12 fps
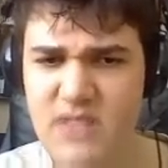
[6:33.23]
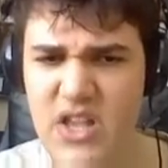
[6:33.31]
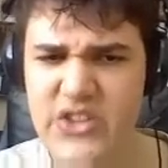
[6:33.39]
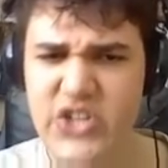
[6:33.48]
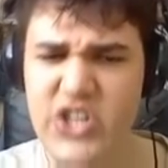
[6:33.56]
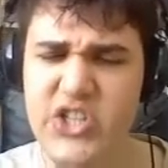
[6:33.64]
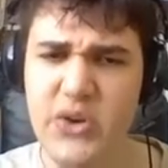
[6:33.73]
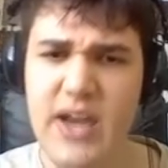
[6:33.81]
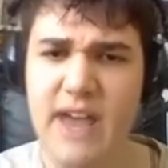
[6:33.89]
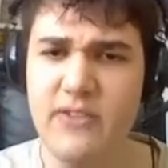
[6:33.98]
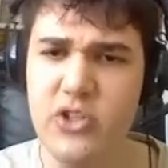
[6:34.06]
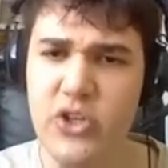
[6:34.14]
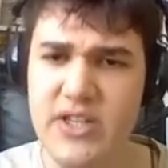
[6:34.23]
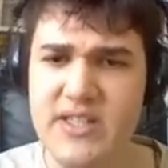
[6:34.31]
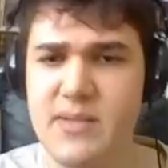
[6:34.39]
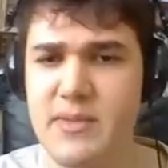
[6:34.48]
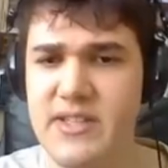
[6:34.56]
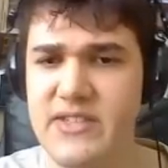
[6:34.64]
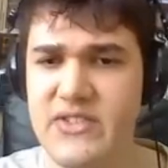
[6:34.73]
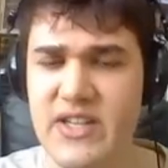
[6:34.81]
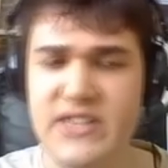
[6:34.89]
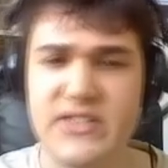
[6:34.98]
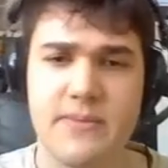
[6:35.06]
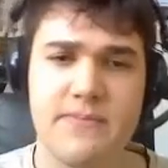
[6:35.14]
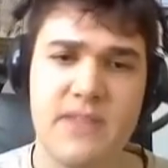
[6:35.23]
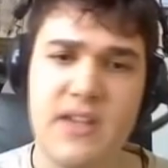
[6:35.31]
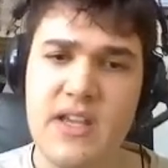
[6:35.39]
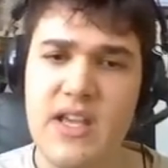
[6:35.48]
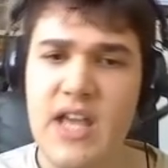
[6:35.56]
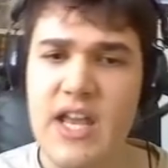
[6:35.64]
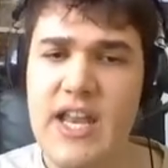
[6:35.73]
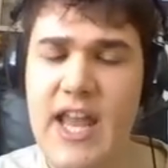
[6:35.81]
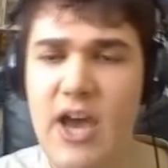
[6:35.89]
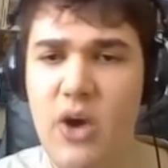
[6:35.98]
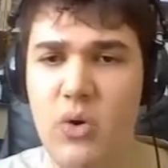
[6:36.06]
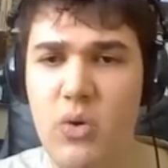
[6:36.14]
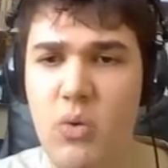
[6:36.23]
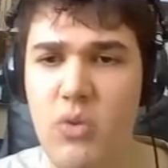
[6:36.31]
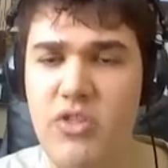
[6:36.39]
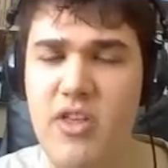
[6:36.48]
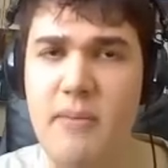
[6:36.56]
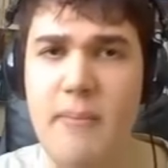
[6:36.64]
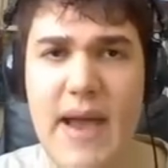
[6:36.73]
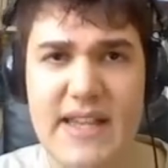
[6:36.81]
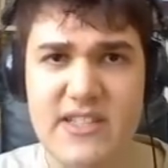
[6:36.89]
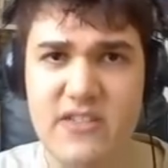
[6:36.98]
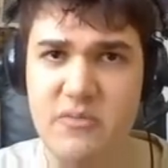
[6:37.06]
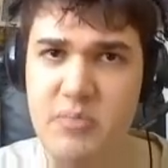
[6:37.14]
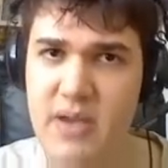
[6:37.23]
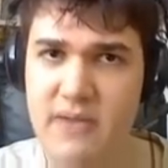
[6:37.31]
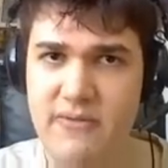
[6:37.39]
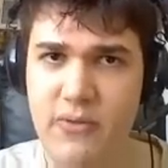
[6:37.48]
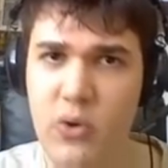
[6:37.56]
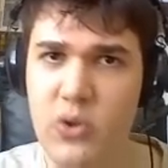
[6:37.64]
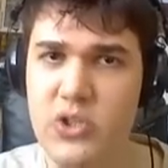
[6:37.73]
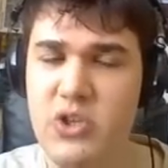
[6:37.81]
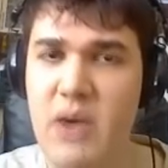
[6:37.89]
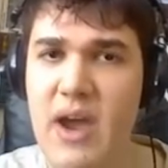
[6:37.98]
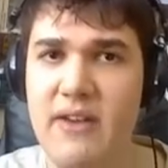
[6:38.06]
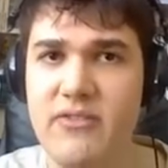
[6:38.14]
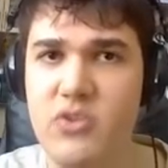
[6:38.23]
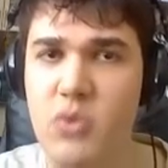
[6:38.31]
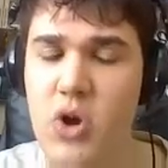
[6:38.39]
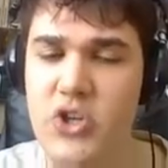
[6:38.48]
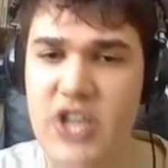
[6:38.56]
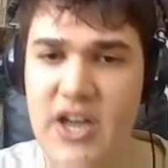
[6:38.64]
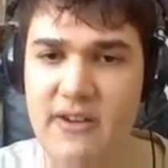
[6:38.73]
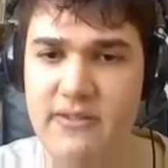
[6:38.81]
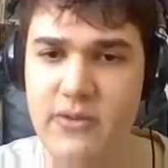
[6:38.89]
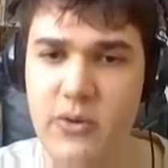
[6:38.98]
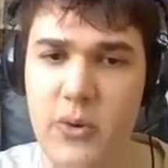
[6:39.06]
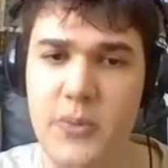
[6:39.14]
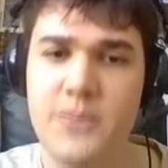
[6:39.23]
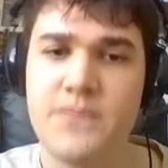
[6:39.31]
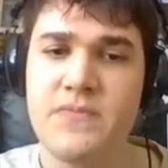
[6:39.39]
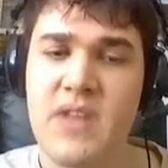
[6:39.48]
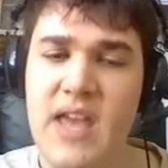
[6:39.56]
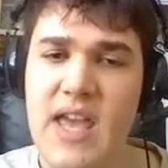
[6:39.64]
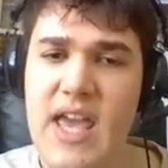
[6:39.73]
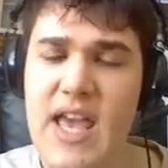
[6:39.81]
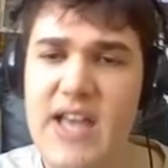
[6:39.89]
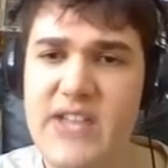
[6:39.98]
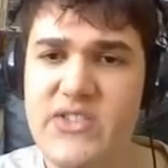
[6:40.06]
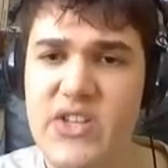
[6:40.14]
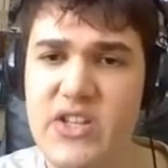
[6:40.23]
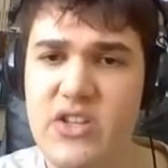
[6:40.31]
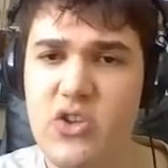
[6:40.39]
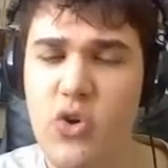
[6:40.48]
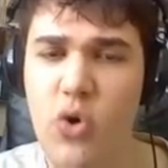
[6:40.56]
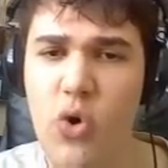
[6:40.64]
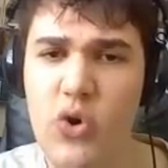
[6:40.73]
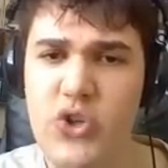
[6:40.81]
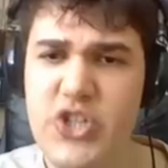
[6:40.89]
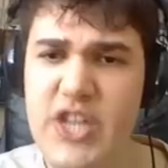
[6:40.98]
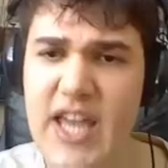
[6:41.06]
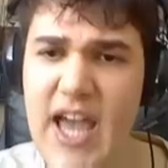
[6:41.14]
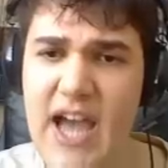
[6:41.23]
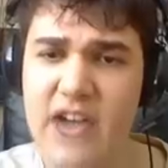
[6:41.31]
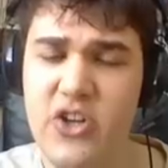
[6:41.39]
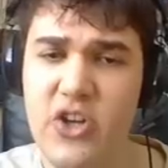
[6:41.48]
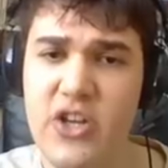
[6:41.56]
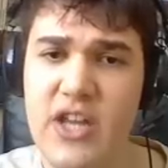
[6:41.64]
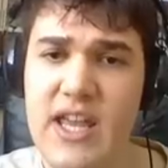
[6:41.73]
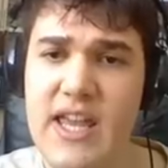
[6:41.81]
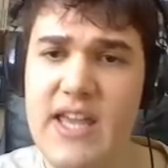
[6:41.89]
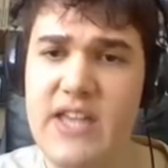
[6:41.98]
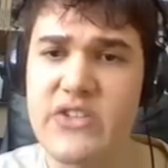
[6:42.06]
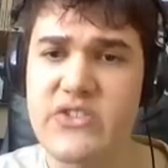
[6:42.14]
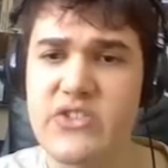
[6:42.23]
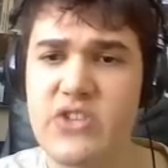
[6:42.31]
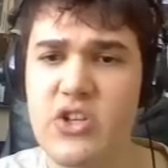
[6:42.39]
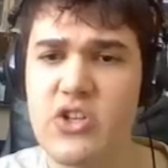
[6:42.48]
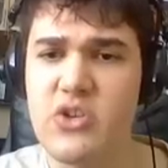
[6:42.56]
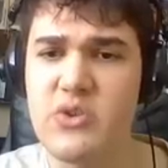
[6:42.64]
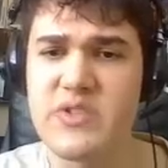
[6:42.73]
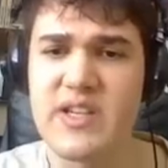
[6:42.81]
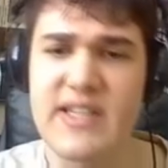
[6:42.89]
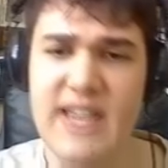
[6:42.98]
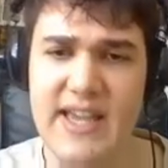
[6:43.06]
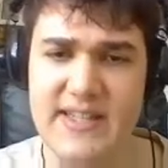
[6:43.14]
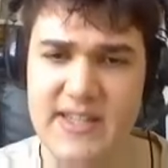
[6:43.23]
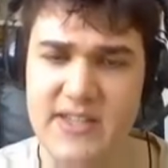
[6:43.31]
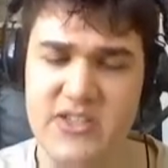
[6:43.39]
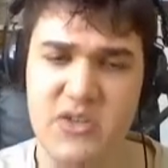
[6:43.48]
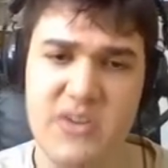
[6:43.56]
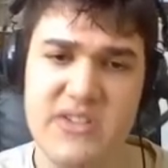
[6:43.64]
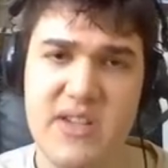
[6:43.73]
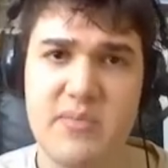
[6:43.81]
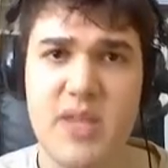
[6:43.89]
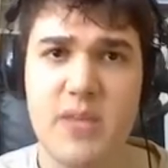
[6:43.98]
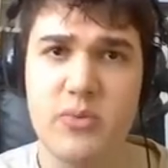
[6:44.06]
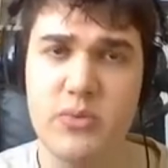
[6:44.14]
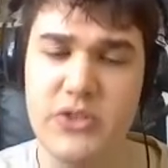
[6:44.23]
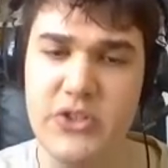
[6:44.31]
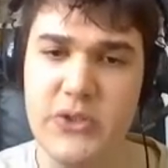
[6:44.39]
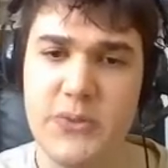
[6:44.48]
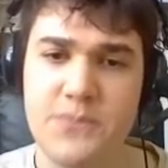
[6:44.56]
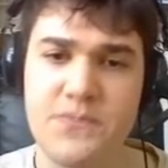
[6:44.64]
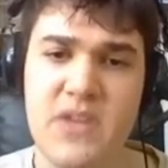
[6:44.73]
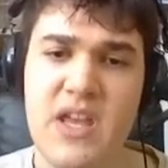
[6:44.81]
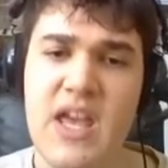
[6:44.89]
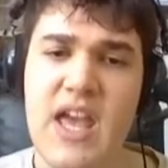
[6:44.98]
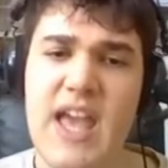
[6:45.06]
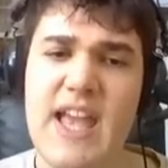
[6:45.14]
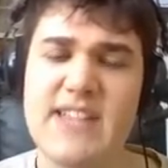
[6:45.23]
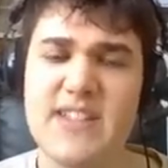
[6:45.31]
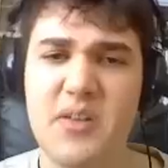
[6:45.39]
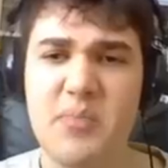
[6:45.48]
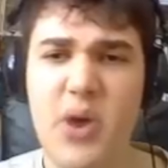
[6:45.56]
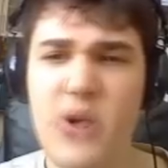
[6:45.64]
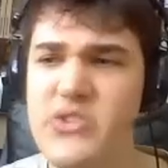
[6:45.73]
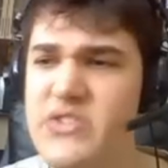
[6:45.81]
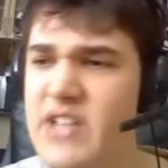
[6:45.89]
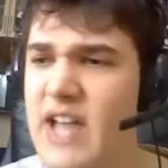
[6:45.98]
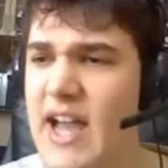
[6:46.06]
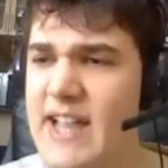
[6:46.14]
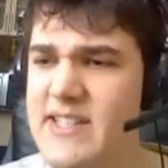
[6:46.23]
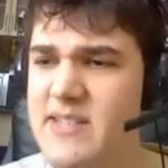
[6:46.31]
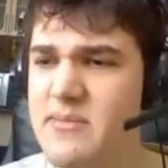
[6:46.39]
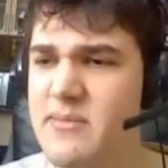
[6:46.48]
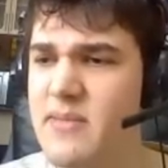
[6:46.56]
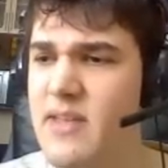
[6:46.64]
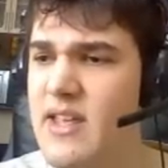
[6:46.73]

So let's go and have a look at some of these things. Now, the massive pitfall you have to watch out for is that your auctioning add-on is using data. So what some people will do is they'll post an item